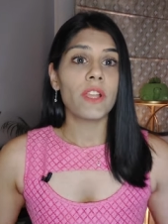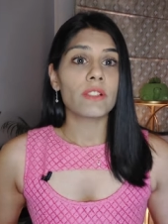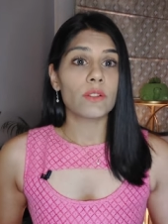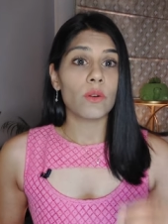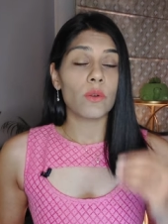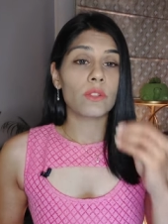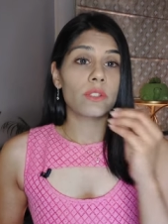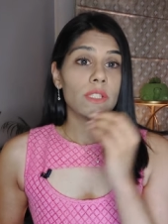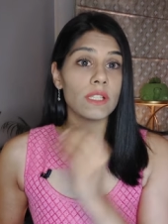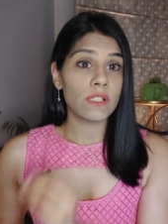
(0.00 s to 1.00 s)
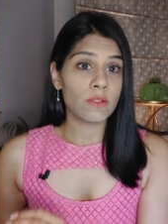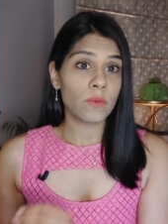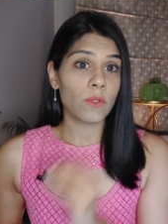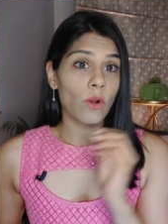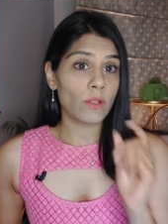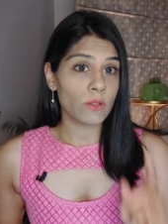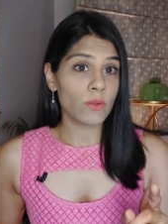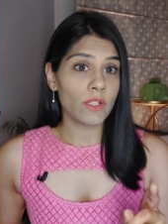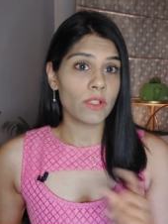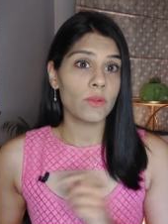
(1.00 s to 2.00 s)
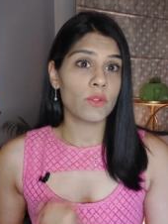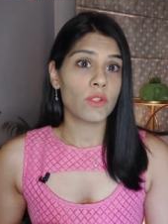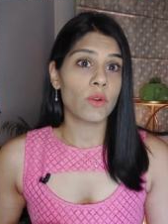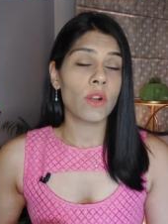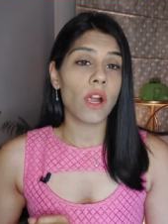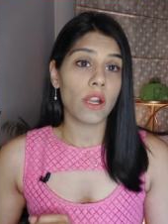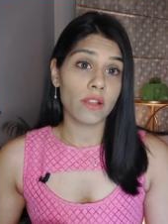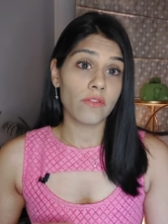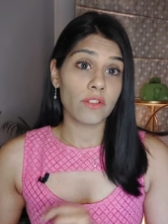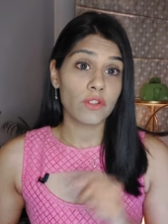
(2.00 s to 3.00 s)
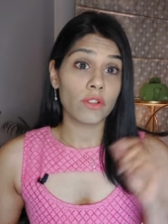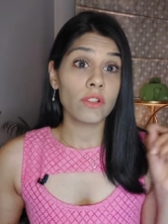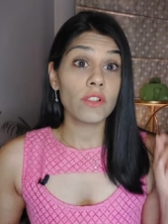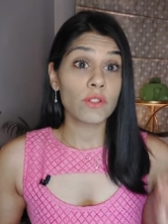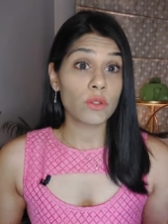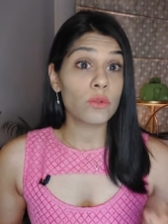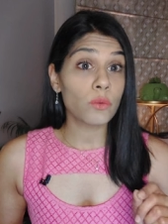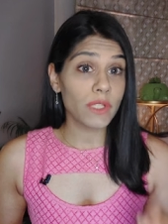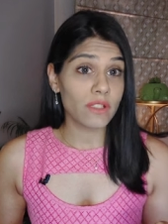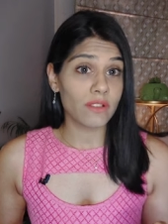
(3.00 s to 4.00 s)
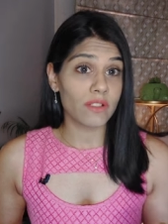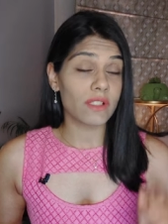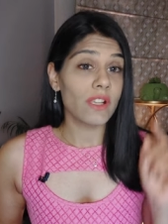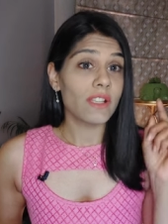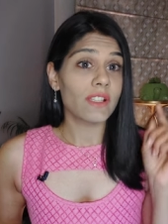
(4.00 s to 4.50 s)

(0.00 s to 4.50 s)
So these will also include your artificial sweeteners.